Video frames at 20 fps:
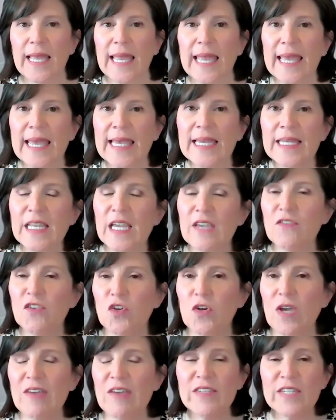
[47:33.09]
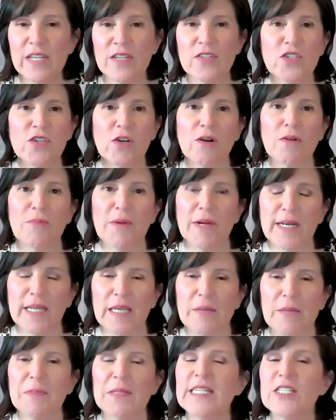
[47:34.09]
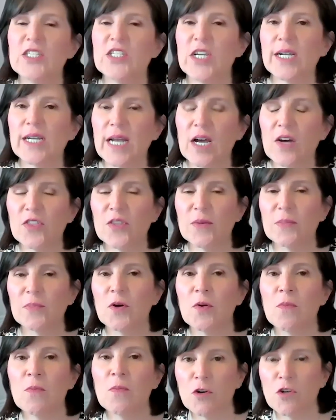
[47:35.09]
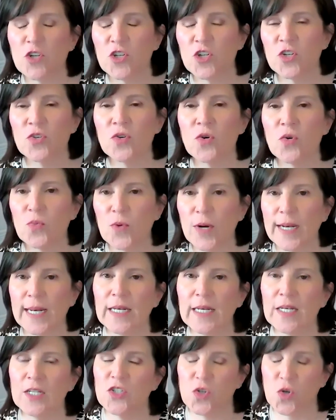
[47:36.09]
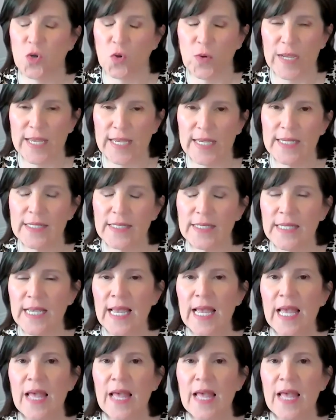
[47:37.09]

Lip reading: And if you haven't done so already, please check out the promotion readiness quiz.